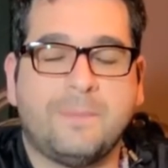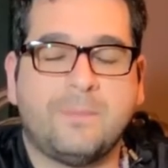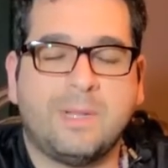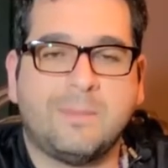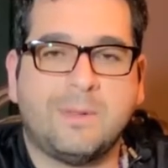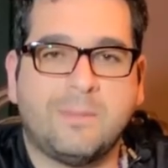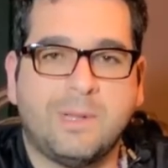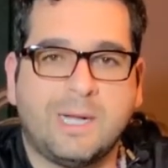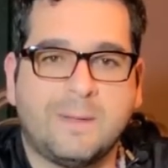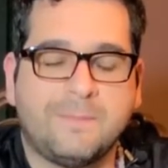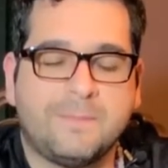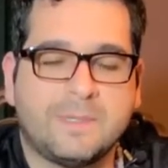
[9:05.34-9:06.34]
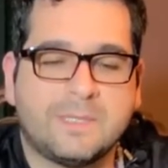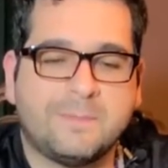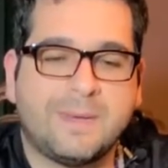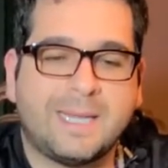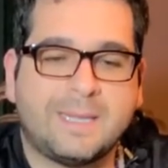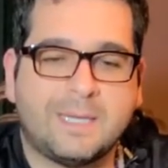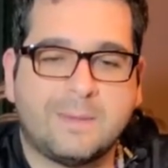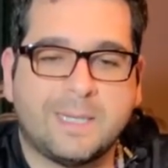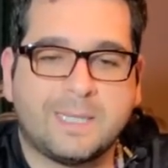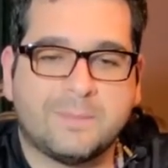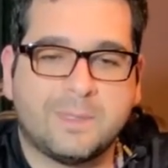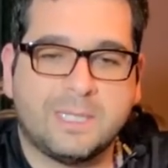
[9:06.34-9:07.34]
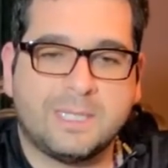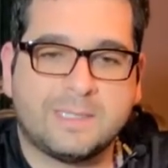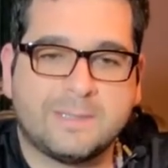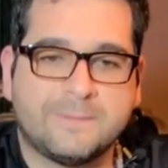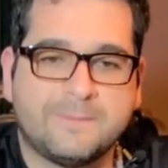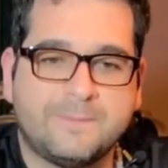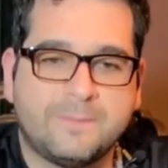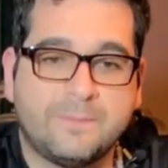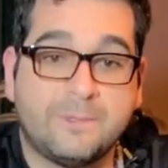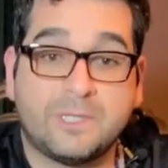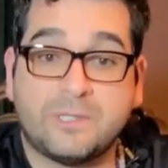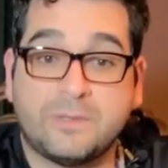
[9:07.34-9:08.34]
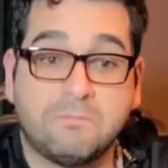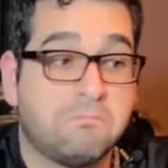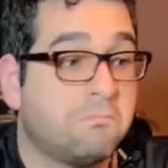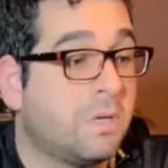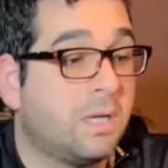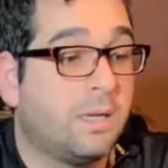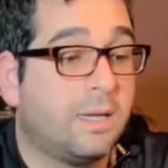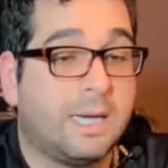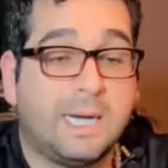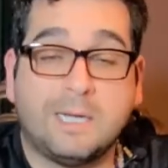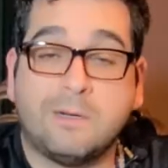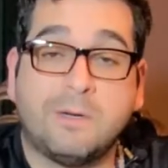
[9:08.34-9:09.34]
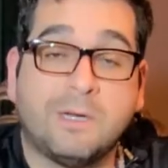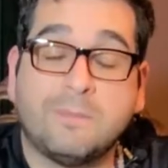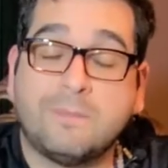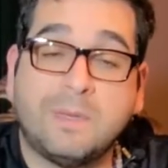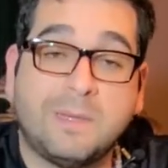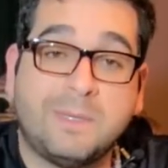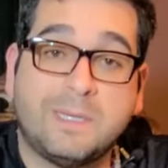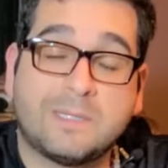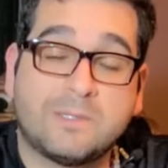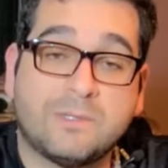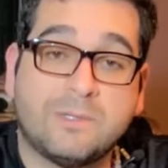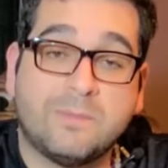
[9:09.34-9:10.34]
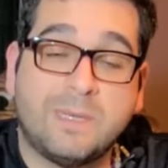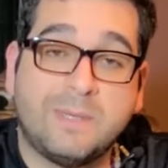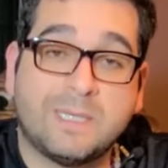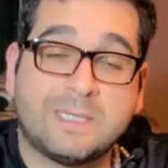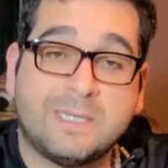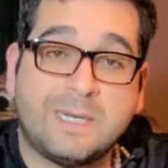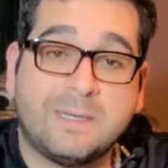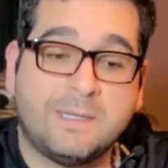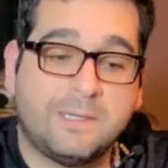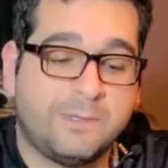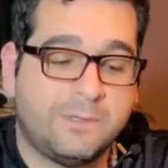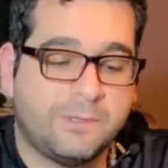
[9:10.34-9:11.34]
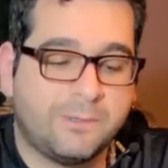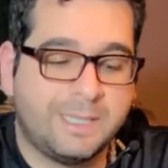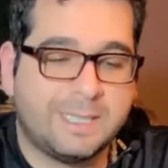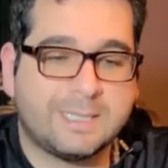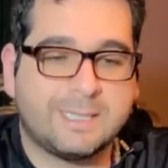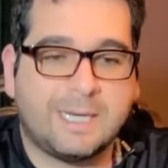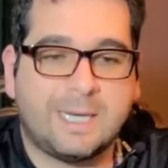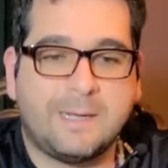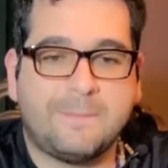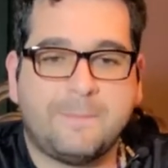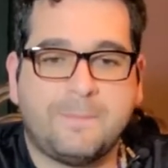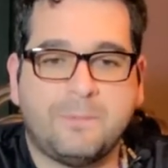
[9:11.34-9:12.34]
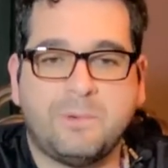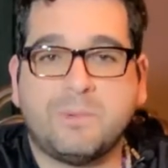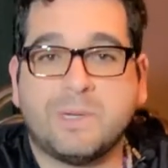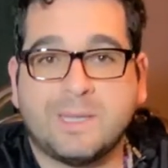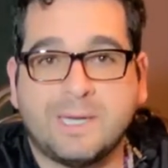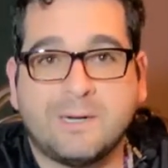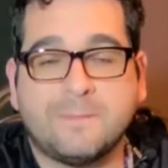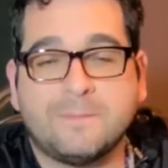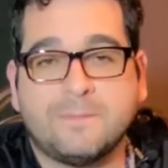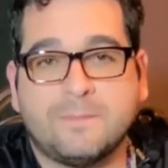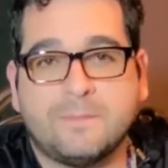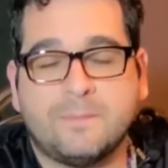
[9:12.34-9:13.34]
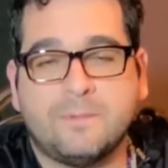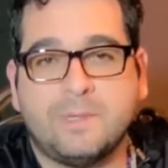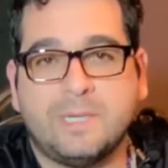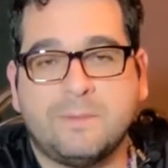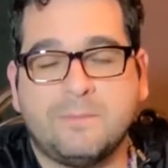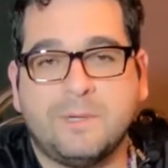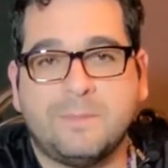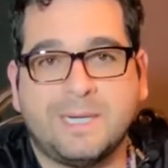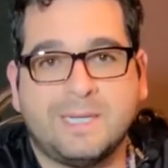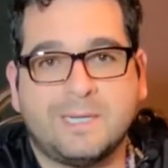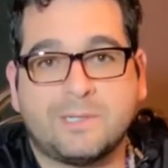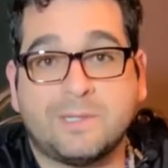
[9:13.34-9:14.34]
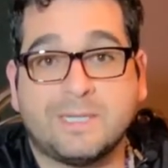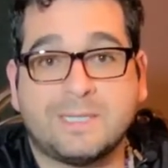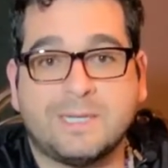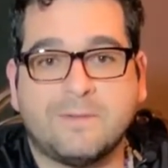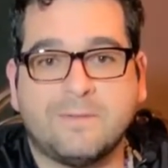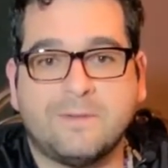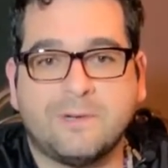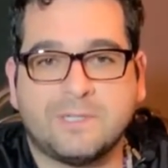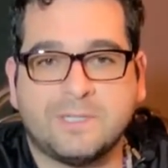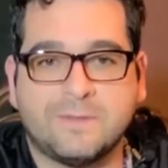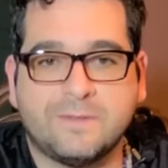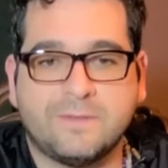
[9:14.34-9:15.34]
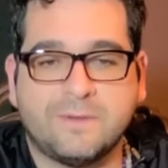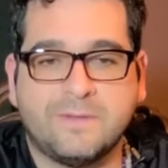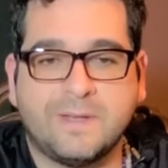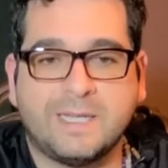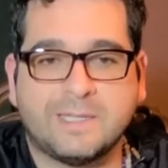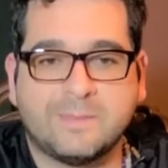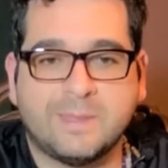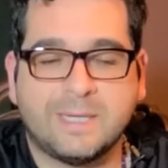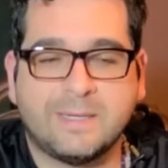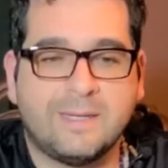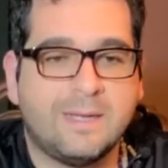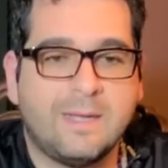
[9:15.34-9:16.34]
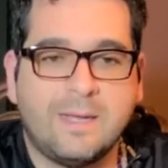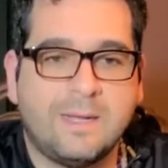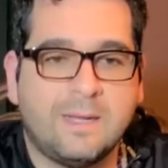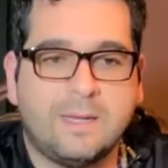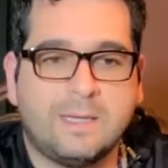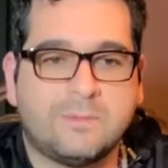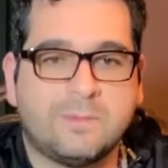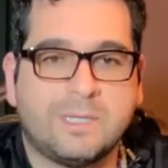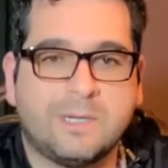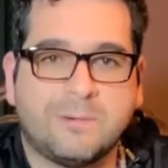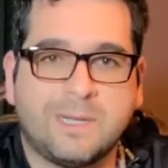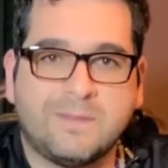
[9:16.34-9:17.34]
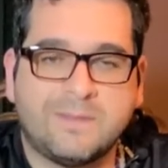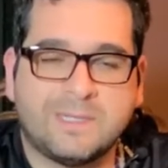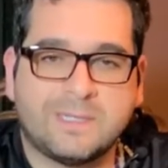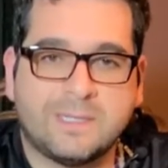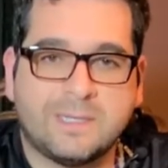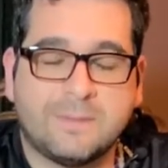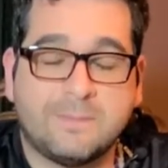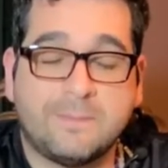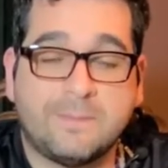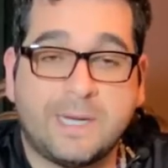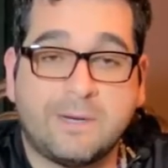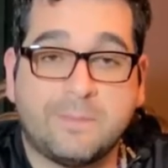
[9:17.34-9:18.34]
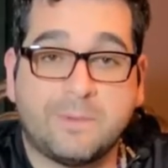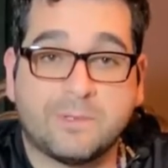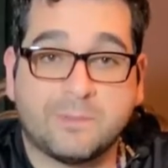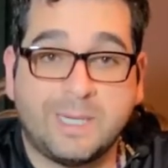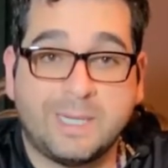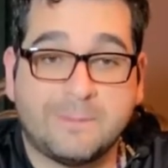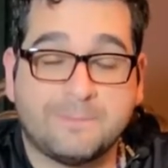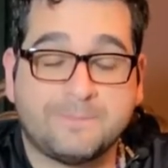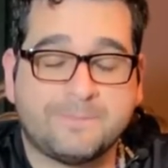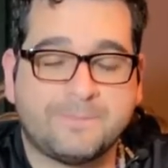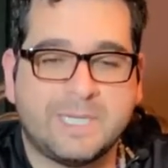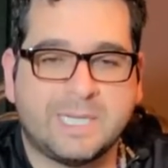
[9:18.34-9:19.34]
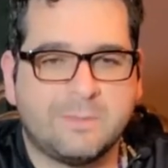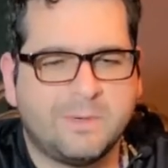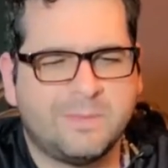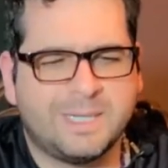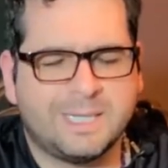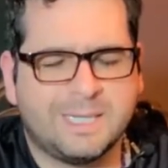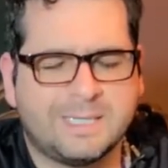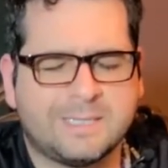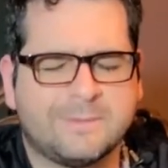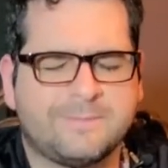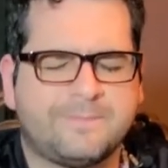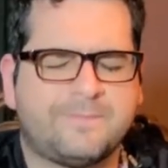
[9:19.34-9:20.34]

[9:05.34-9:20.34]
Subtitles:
blah, blah, blah. Some bad thing about the police, which I don't know. Maybe it's true, maybe it's not. Who are we to say? We weren't there. We might not trust their versions of events, but it's really irrelevant to how to persuade them, at the moment at least.